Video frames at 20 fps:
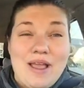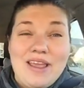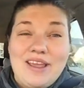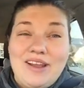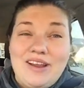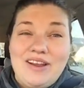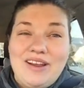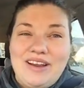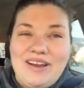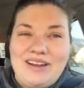
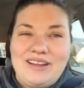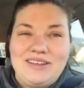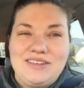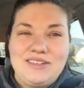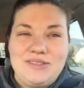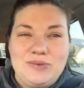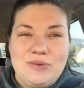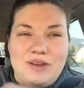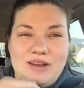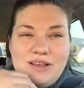Riker, and I
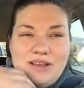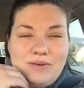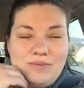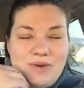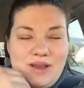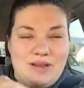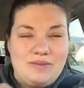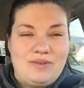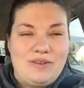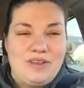just wanted to
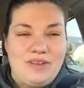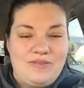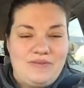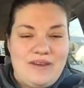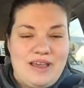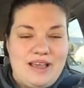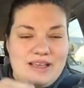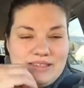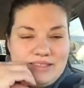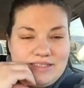come on really
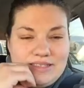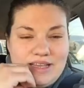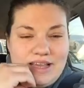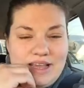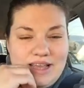fast.